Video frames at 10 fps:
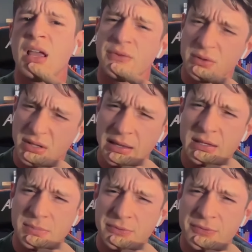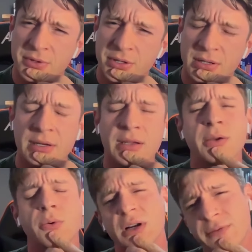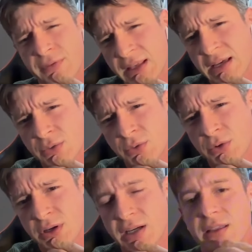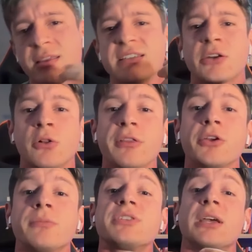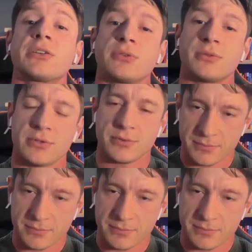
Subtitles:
have you done this before? What if it doesn't work? These are all the objections.